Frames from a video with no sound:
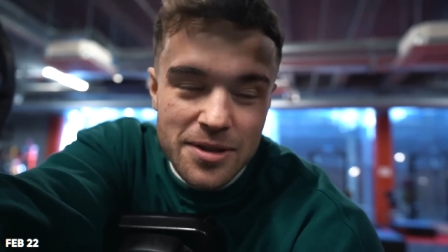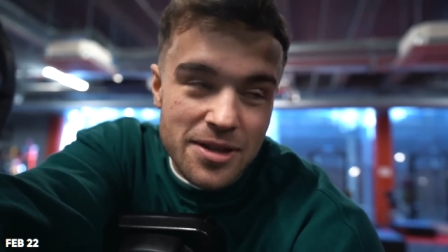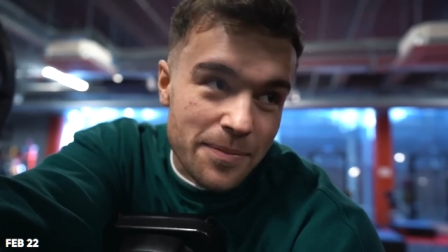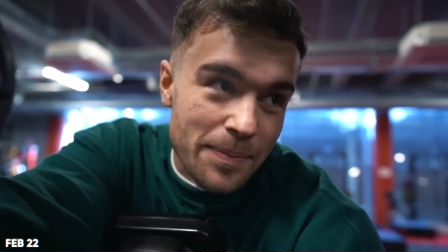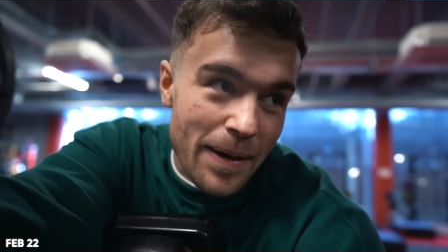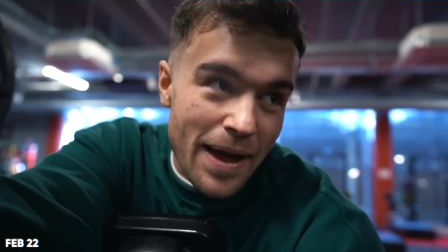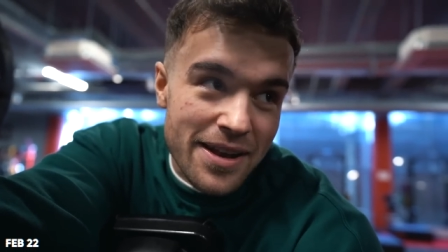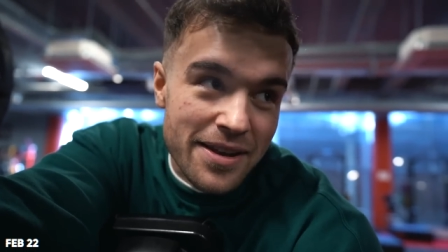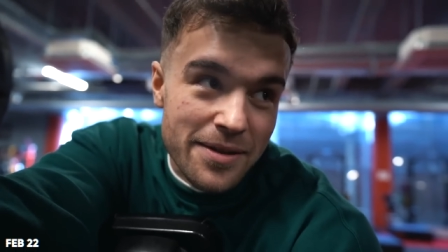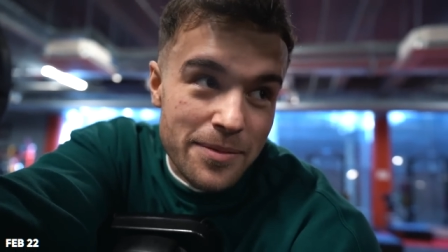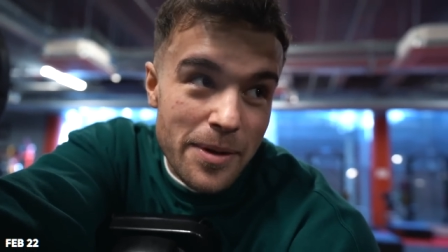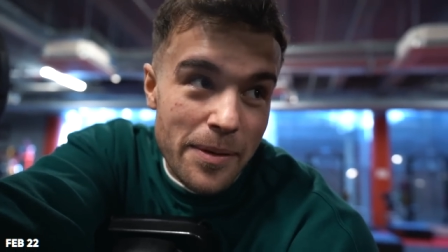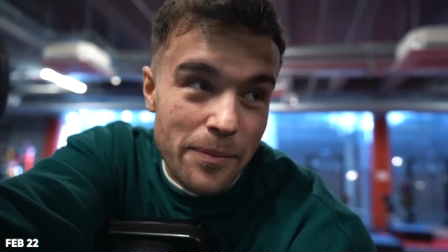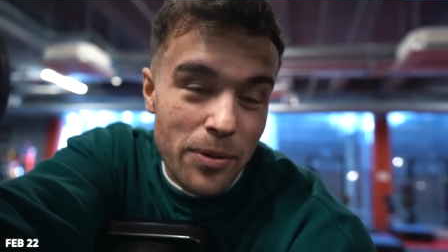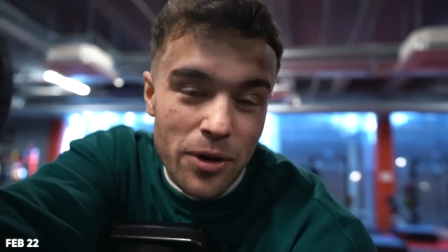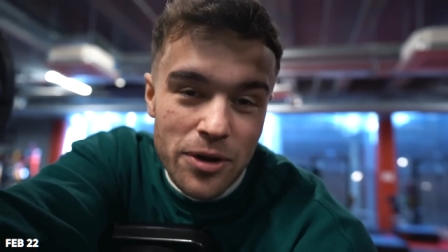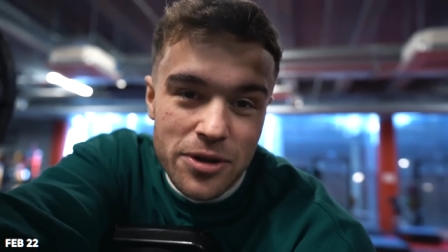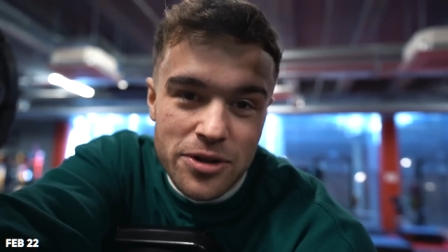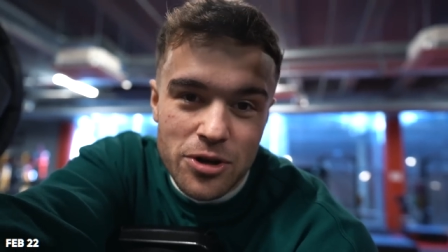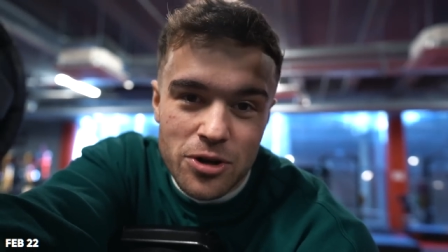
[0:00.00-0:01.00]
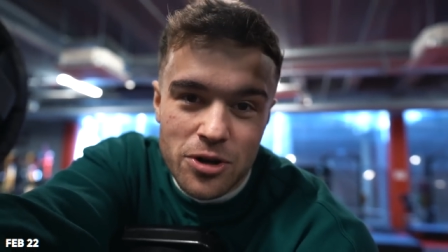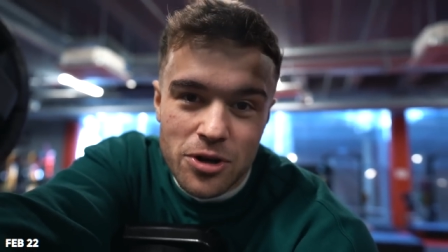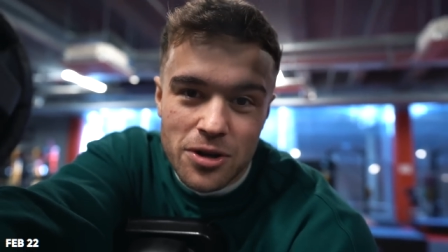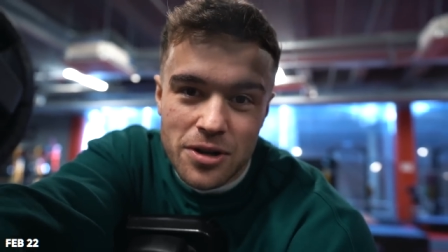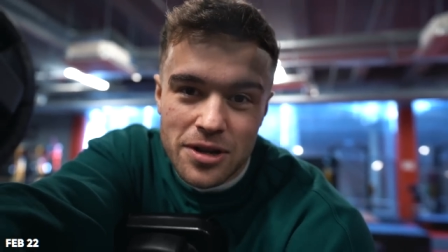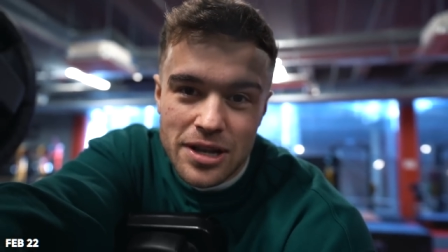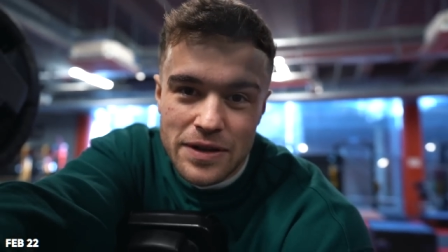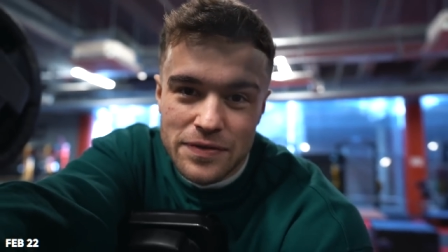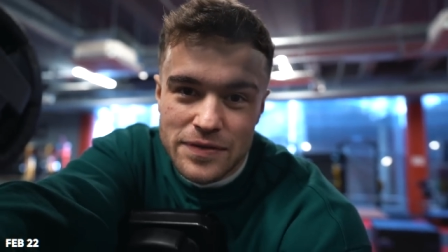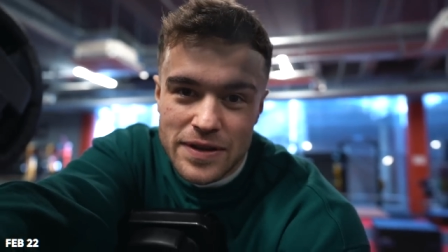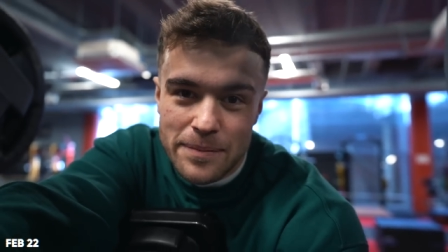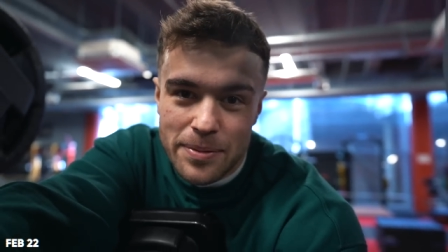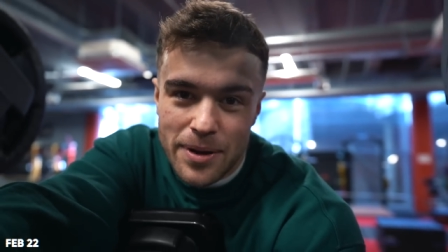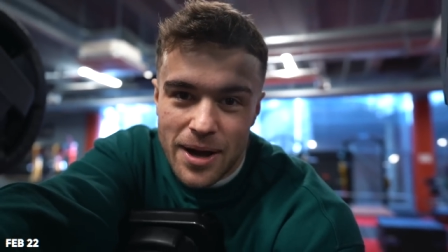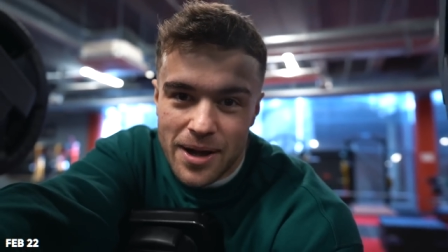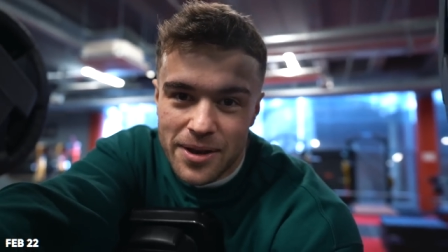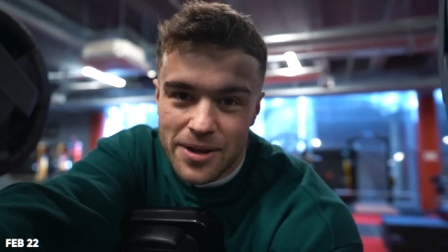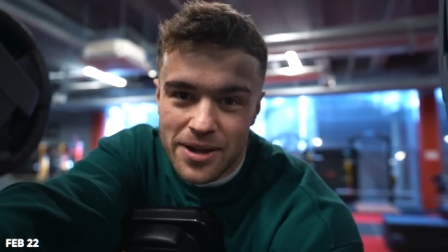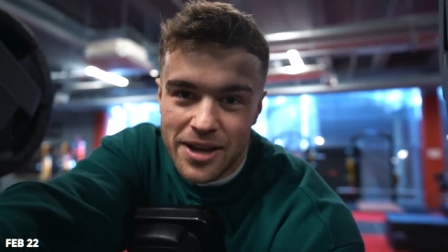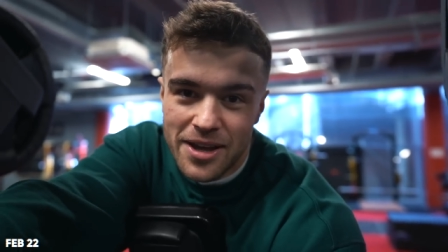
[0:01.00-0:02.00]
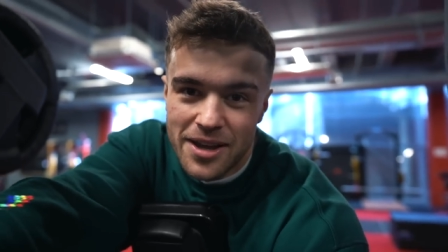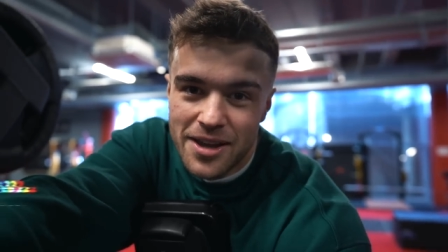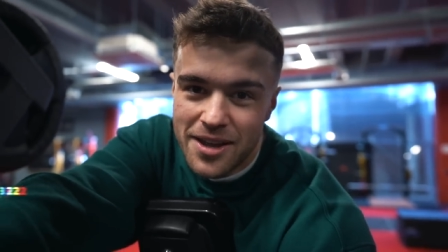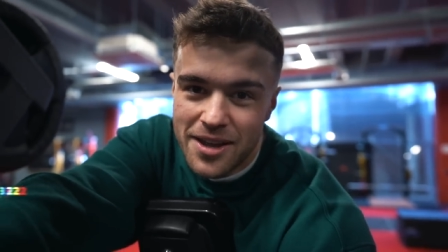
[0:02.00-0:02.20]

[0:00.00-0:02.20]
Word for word: dependent upon your lifting partner.